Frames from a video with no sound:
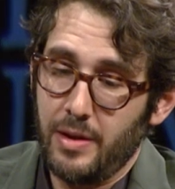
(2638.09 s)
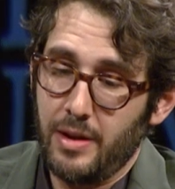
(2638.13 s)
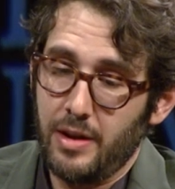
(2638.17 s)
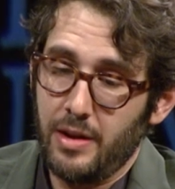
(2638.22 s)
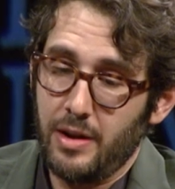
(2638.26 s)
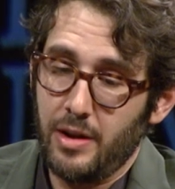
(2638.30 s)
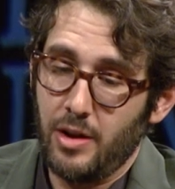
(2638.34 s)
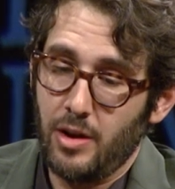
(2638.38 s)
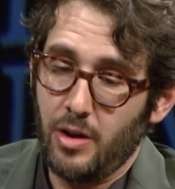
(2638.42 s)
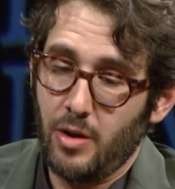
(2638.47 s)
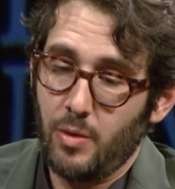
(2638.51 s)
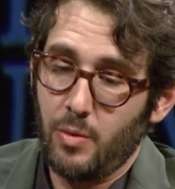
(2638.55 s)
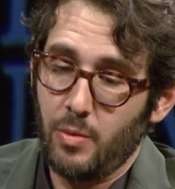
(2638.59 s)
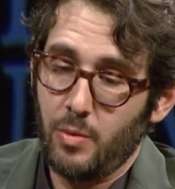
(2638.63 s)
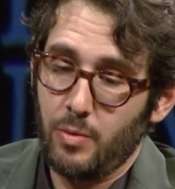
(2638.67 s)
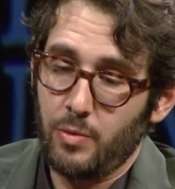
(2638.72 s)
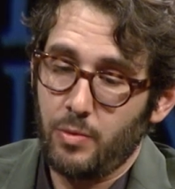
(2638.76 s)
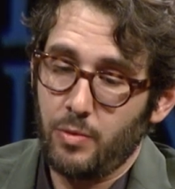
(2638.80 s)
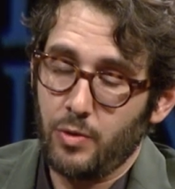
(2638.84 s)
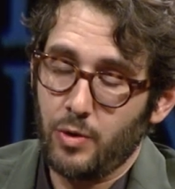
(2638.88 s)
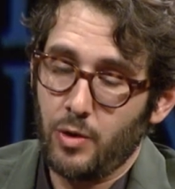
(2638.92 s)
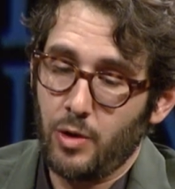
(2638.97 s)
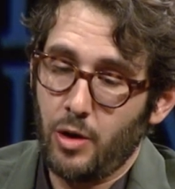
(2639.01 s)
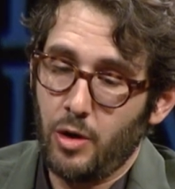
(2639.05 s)
you know,
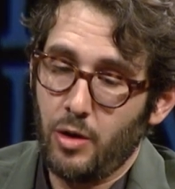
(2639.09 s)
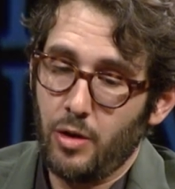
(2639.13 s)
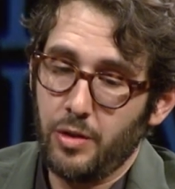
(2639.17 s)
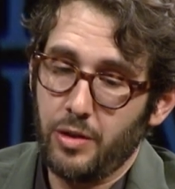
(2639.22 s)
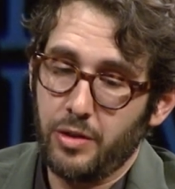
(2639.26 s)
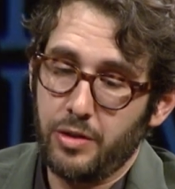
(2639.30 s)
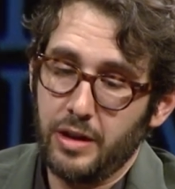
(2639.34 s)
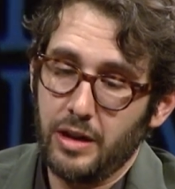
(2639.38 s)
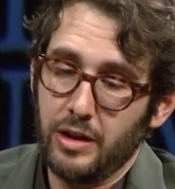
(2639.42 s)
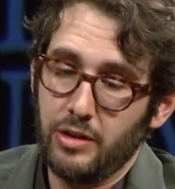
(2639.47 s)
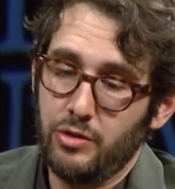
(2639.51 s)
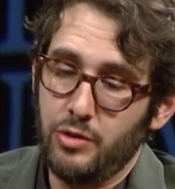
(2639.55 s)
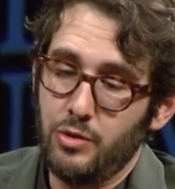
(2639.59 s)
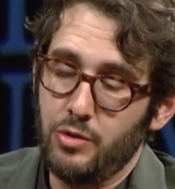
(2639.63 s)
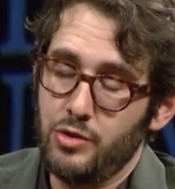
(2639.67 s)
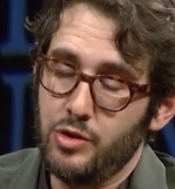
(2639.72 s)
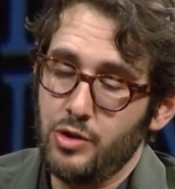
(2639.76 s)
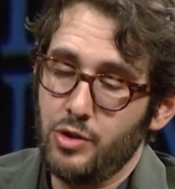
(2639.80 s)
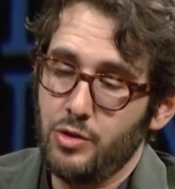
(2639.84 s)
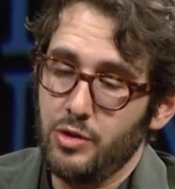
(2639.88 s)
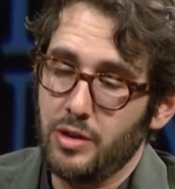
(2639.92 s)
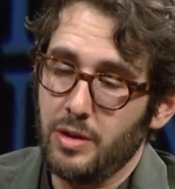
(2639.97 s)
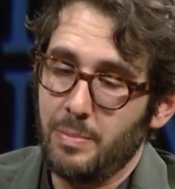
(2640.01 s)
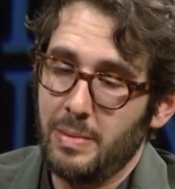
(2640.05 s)
for all the things you
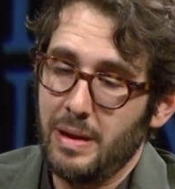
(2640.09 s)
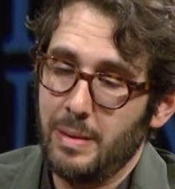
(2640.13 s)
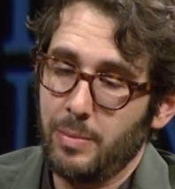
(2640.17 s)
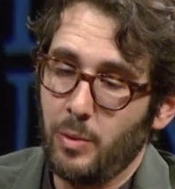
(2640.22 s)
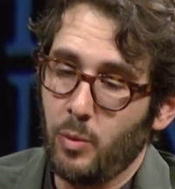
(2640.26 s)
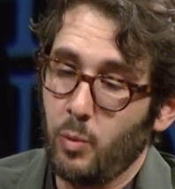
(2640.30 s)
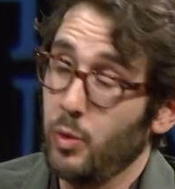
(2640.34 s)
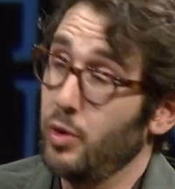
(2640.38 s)
do that people